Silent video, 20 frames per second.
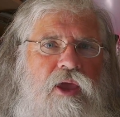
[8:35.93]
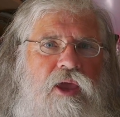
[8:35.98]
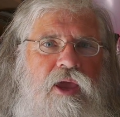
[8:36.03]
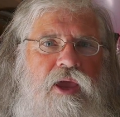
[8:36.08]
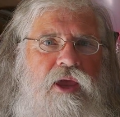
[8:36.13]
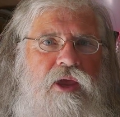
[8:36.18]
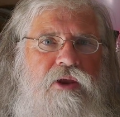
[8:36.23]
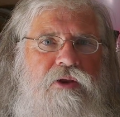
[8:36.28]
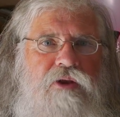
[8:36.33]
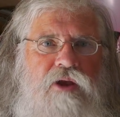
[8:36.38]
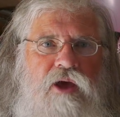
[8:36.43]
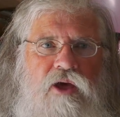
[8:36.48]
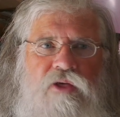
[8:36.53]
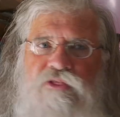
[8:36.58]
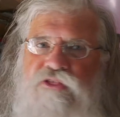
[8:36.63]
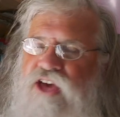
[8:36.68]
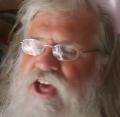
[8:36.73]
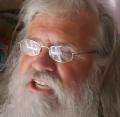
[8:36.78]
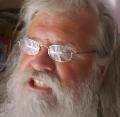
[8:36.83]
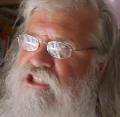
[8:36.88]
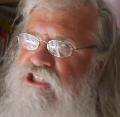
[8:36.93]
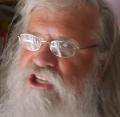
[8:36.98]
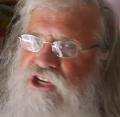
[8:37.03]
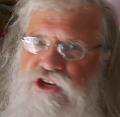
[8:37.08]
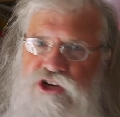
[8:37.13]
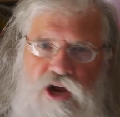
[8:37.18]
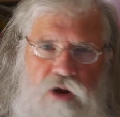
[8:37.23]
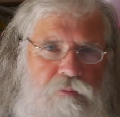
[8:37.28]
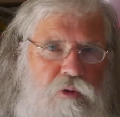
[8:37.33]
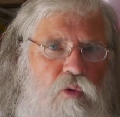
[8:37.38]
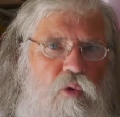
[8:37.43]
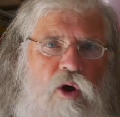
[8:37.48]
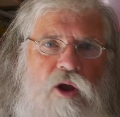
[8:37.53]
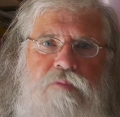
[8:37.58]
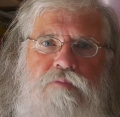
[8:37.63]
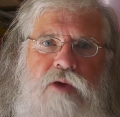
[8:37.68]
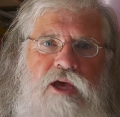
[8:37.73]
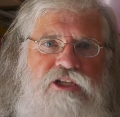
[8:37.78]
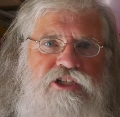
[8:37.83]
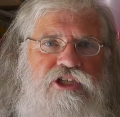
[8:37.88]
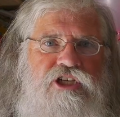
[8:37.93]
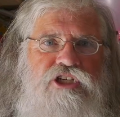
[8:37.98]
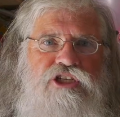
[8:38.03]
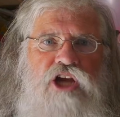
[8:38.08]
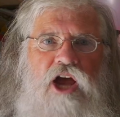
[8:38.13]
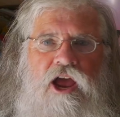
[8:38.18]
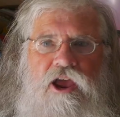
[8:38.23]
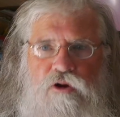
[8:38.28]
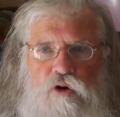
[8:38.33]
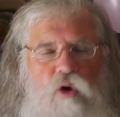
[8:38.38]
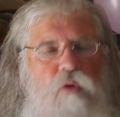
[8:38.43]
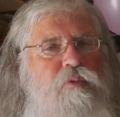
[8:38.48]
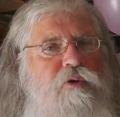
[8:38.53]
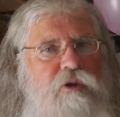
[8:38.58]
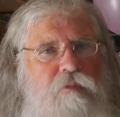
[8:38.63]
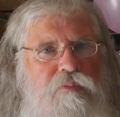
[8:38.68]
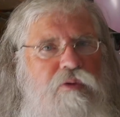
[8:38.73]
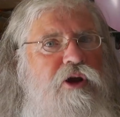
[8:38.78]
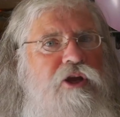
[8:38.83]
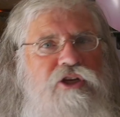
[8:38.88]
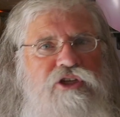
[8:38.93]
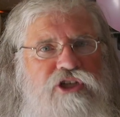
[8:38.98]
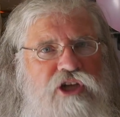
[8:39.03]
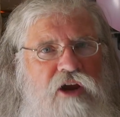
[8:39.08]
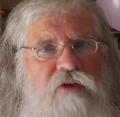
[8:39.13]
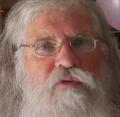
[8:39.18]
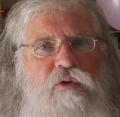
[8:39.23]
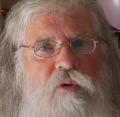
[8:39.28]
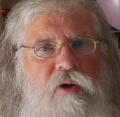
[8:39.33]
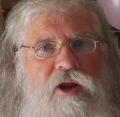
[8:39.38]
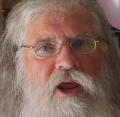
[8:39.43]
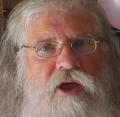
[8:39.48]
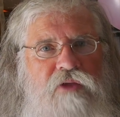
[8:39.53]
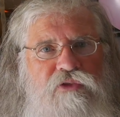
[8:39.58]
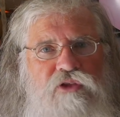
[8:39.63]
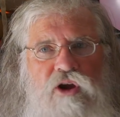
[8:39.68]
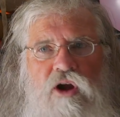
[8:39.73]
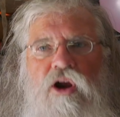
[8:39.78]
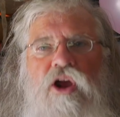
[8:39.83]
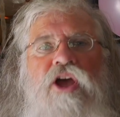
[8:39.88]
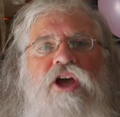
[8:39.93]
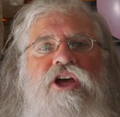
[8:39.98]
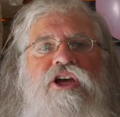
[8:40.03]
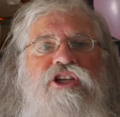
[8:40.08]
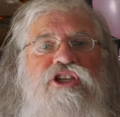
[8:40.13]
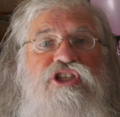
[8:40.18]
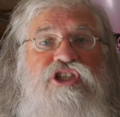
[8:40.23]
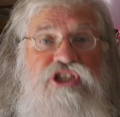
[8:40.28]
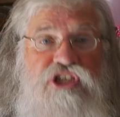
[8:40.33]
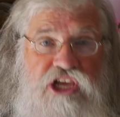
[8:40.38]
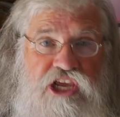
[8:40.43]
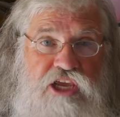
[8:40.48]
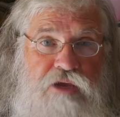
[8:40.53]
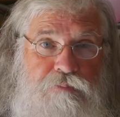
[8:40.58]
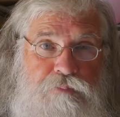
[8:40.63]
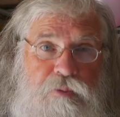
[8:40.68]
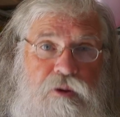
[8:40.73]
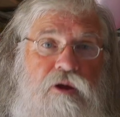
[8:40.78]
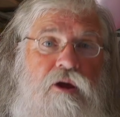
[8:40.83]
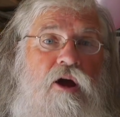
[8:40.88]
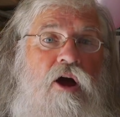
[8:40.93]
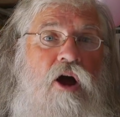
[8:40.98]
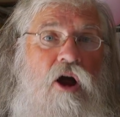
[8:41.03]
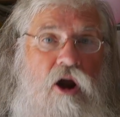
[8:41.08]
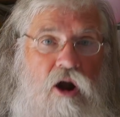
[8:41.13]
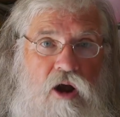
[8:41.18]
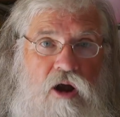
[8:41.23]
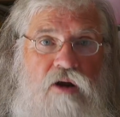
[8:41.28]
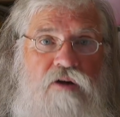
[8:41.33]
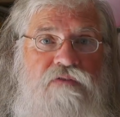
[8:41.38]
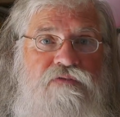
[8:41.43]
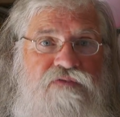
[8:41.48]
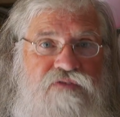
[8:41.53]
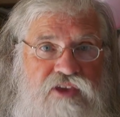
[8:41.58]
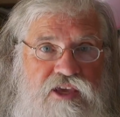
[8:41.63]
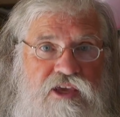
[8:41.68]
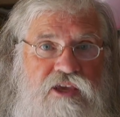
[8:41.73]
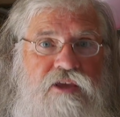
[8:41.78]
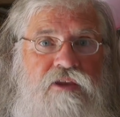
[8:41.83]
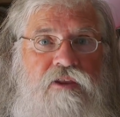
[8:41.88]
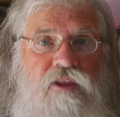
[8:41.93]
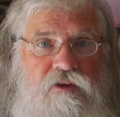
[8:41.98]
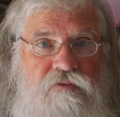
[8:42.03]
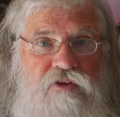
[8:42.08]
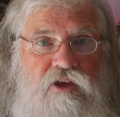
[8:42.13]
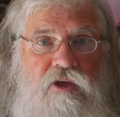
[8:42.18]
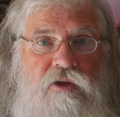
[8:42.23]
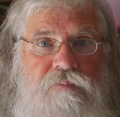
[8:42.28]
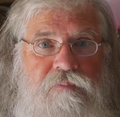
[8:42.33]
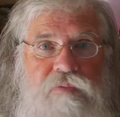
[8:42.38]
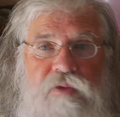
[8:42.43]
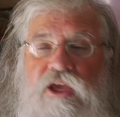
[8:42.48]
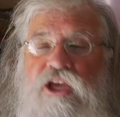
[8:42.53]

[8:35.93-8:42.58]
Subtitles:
And that's the number one message I hope to bring to everyone out there. Cheap RV living.